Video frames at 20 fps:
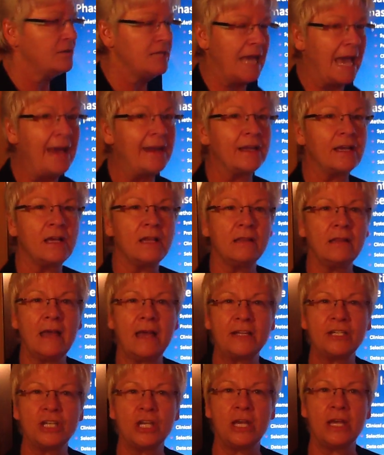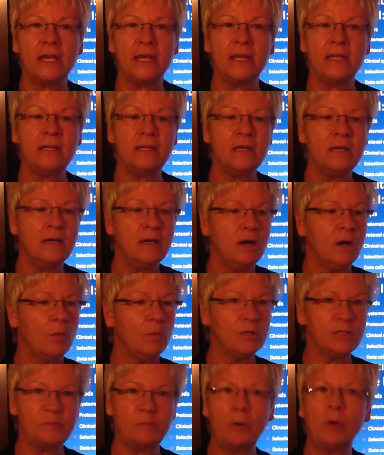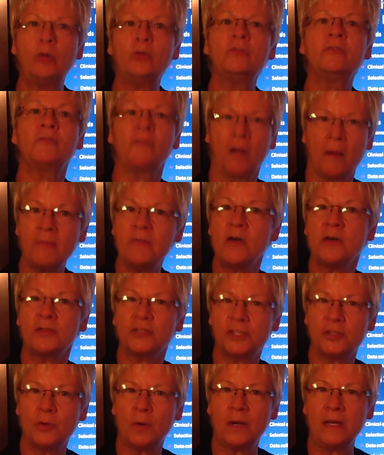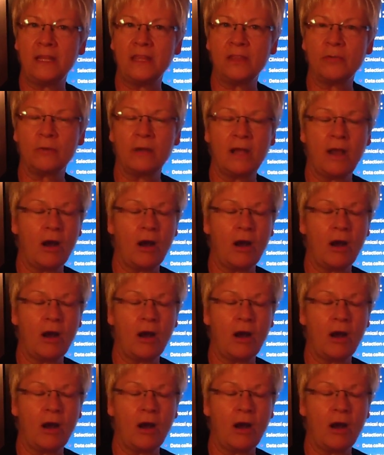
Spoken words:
data collection was pulled from those 23